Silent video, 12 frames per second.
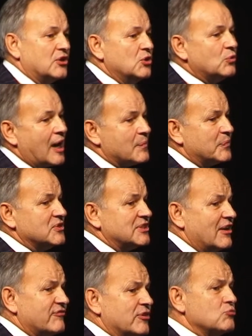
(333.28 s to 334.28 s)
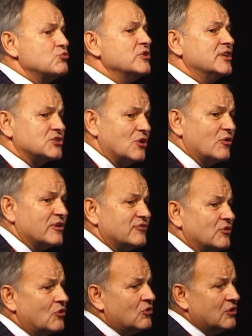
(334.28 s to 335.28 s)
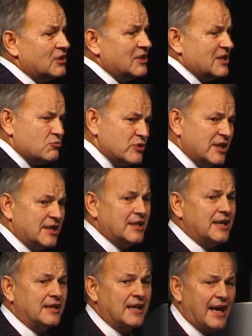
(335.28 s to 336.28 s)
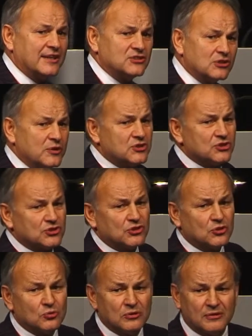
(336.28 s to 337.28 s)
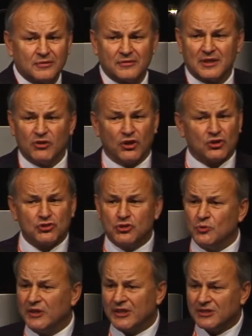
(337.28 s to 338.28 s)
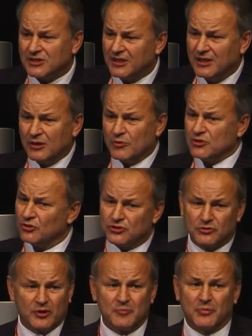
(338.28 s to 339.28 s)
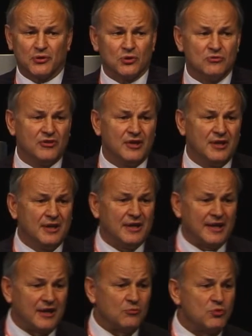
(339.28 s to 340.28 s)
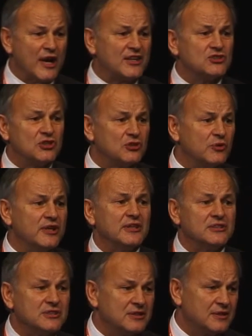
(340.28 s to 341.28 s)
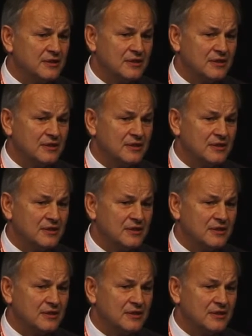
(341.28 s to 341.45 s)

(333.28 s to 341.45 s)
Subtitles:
you know what happens, I feel really sorry for really keen heads that go into school, they've only got 2 years, results do improve, it wrecks careers.